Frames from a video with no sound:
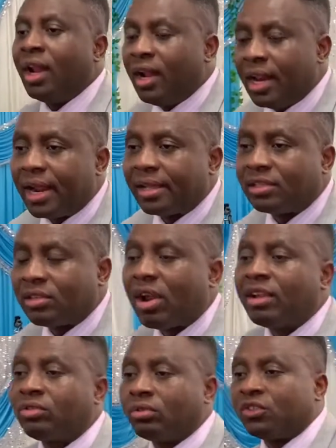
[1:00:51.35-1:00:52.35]
Let us try
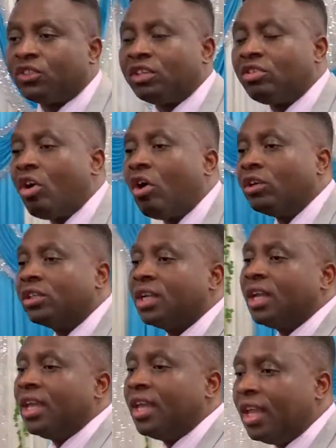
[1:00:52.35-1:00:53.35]
to see God
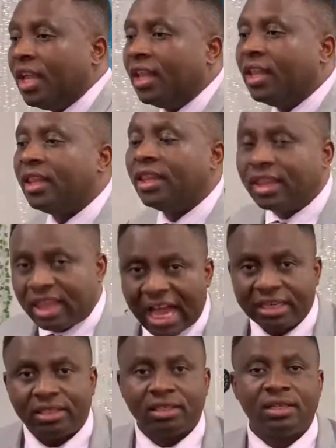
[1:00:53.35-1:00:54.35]
in
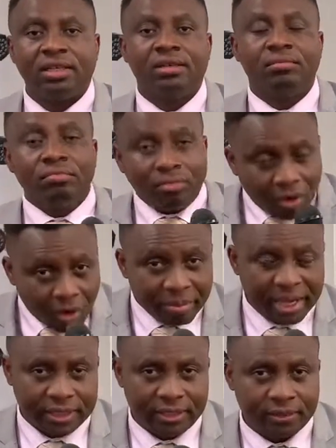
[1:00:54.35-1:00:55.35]
that
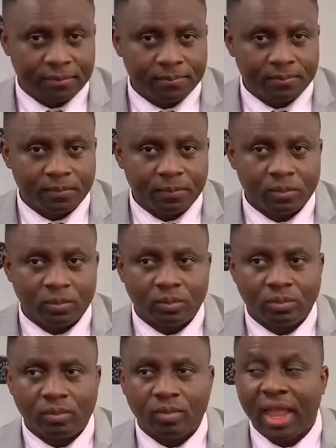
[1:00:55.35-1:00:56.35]
moment.
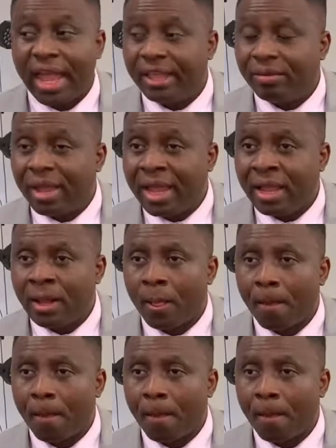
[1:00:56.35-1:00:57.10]
Amen.